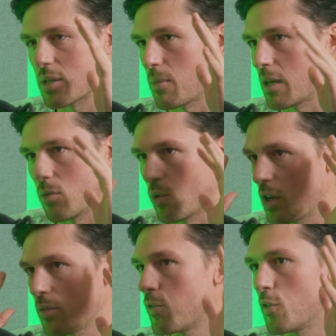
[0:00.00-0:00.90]
sum money,
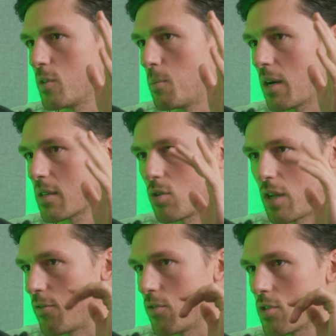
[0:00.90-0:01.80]
$150 on
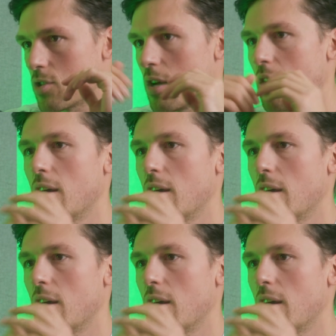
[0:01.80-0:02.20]
average.